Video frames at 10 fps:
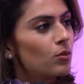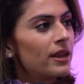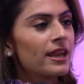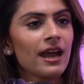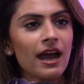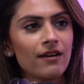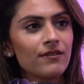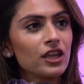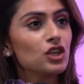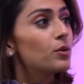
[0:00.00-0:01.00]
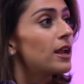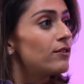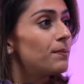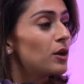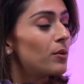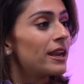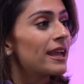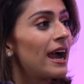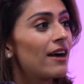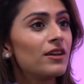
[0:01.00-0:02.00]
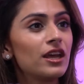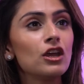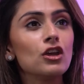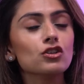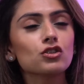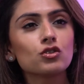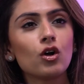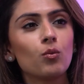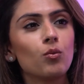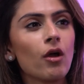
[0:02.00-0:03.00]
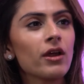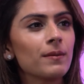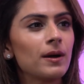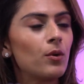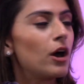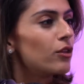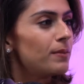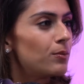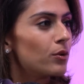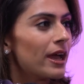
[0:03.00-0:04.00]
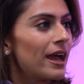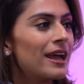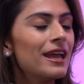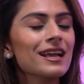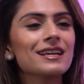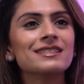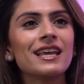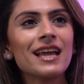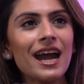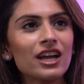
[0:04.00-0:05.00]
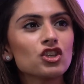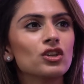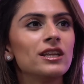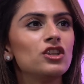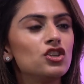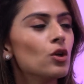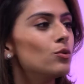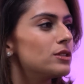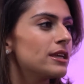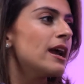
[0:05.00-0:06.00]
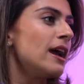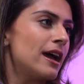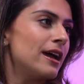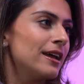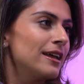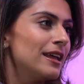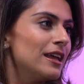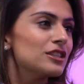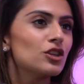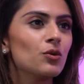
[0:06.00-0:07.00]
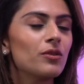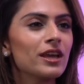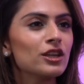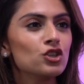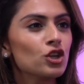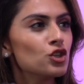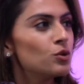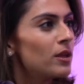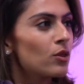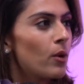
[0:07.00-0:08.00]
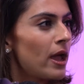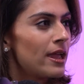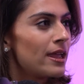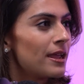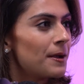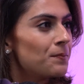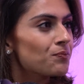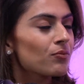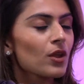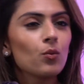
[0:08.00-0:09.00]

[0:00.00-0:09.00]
wedding, have it. You want to yes. have a big wedding, have it. Stop worrying about what other people, people care. Because exactly. they actually don't care. Yeah. So they're going to judge you either way. Either way.